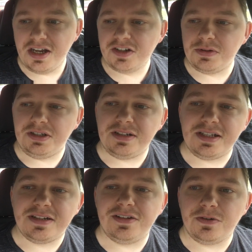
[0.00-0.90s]
So what you
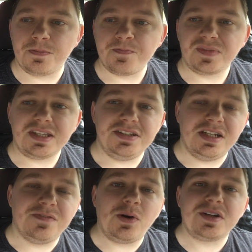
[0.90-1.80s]
need to do, you
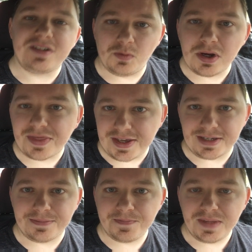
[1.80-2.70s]
need to focus on one
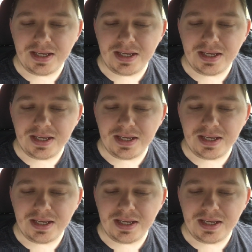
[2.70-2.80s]
thing,